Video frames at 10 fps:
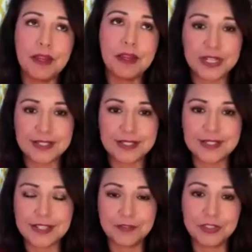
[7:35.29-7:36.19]

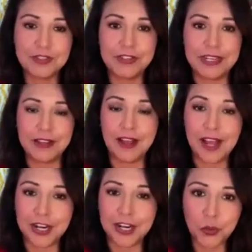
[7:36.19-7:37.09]
chances of living a
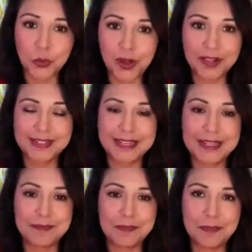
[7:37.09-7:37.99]
higher
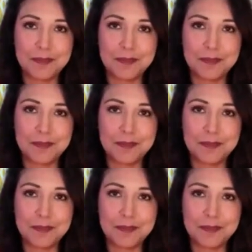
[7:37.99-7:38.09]
quality